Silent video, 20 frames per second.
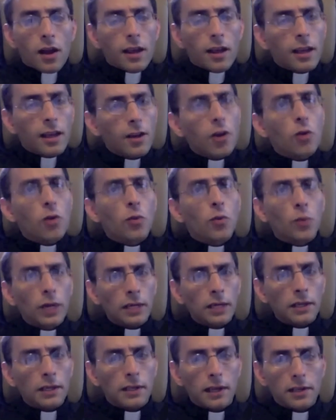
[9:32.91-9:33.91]
in our
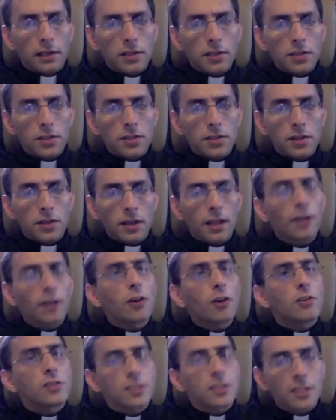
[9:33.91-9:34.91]
weakness,
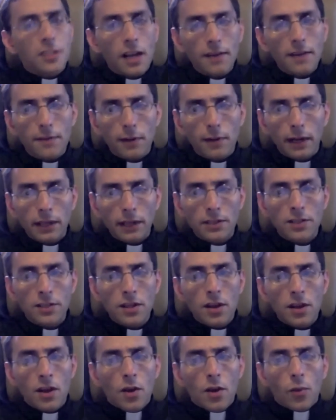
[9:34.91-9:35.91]
in our
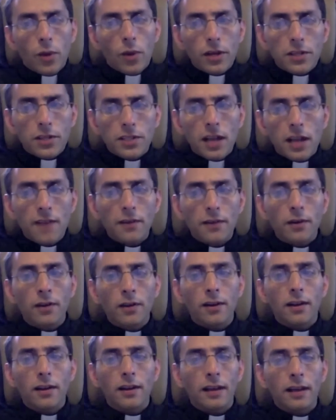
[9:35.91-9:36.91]
sufferings, we
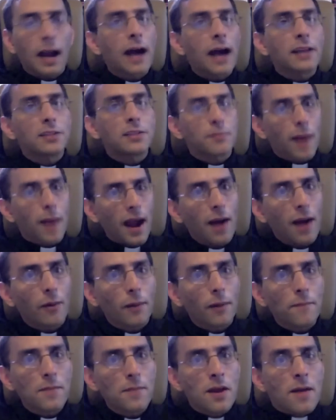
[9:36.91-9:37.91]
discover God's
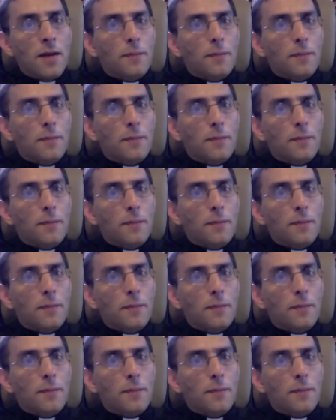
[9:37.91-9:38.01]
power,